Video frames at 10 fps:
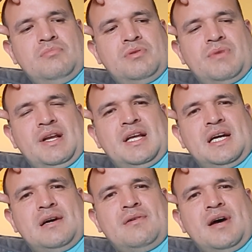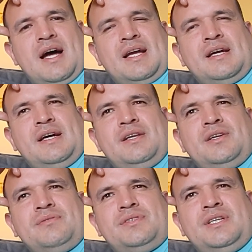but right now, I kind of
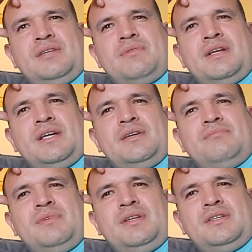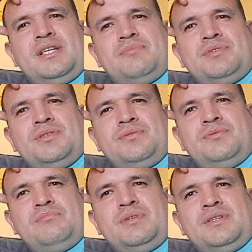don't see it right now, anytime
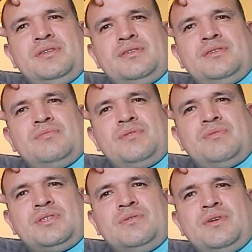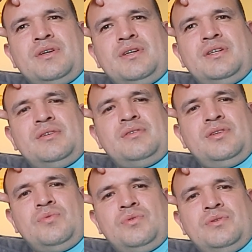soon, because with what's going on in
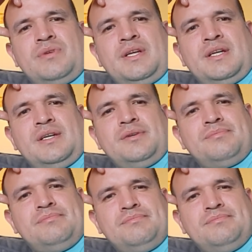the world right now.